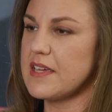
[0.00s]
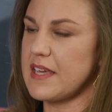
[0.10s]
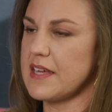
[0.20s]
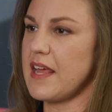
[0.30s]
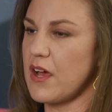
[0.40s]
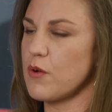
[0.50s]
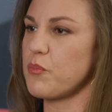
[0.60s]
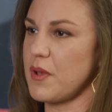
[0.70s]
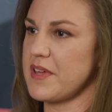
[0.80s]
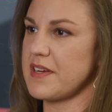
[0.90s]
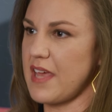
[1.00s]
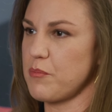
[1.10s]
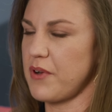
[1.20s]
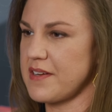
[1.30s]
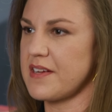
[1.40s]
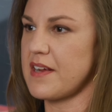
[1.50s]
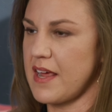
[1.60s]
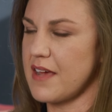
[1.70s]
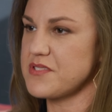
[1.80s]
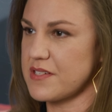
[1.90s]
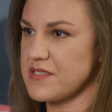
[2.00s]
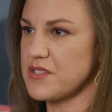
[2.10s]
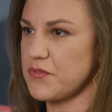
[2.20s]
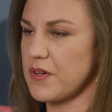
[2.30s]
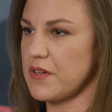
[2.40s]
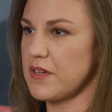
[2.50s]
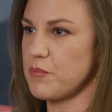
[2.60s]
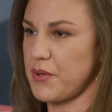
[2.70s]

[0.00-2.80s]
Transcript: can help women get pregnant and have successful